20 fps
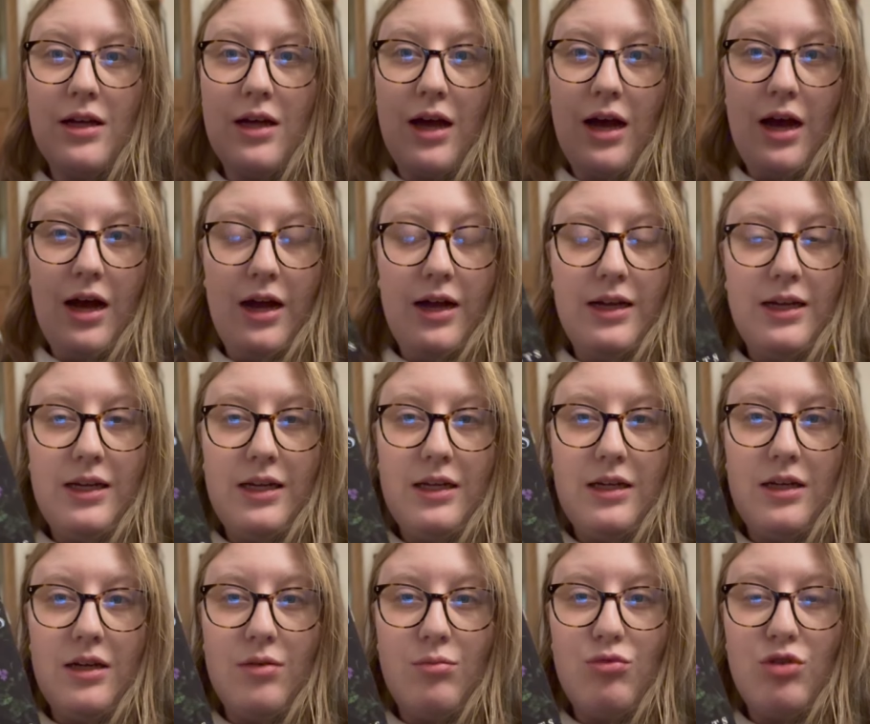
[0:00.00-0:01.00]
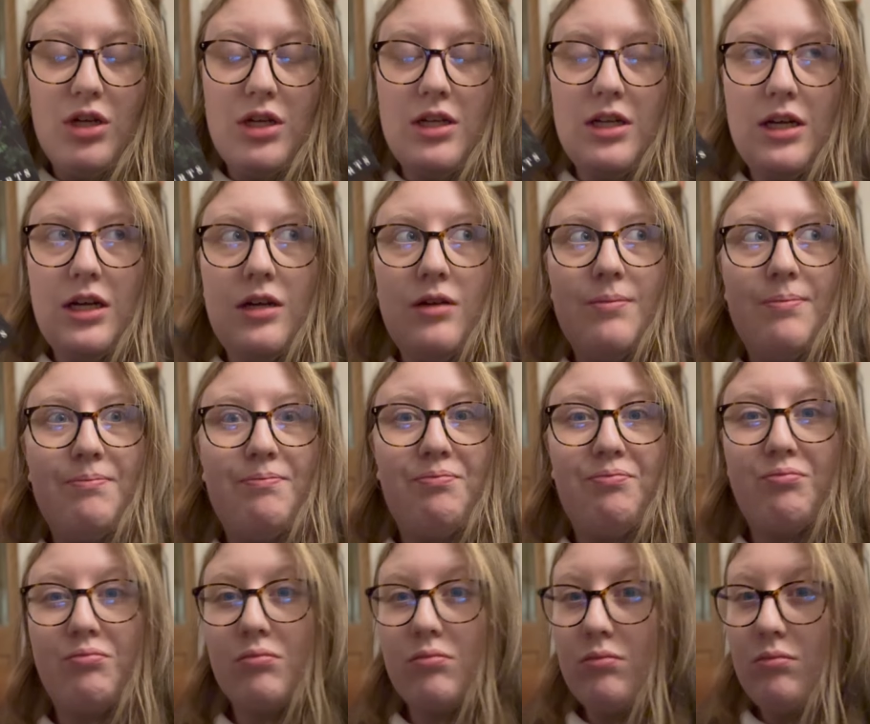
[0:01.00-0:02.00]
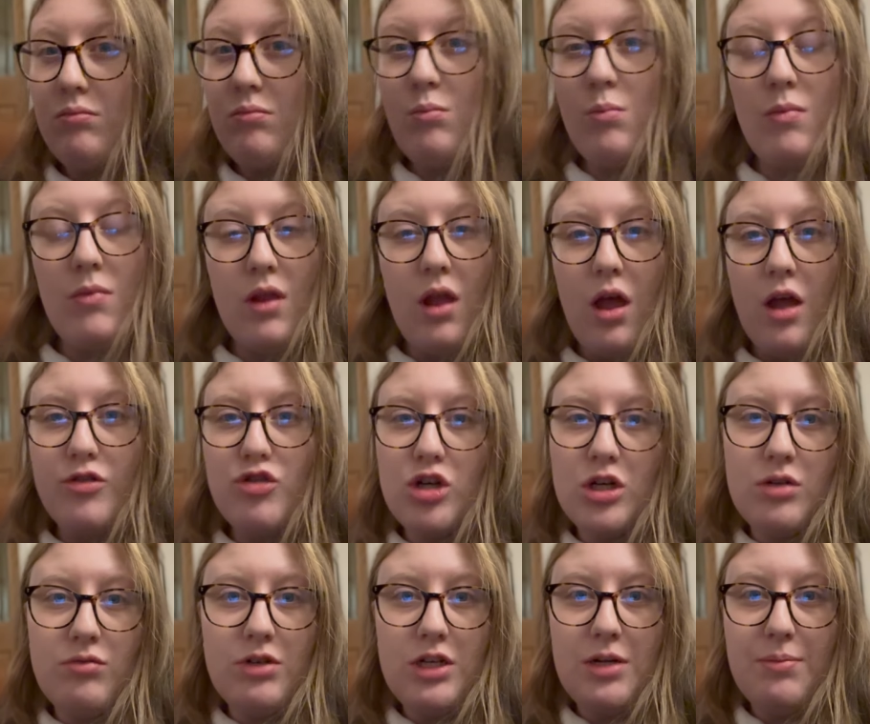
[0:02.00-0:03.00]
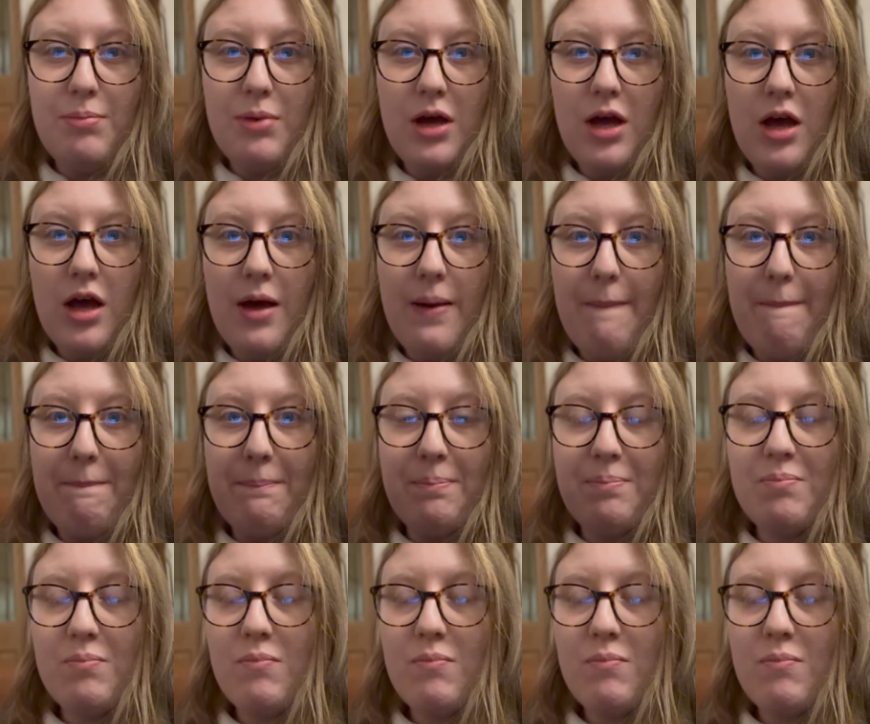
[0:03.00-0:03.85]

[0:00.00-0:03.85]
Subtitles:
I am reading, trying to read a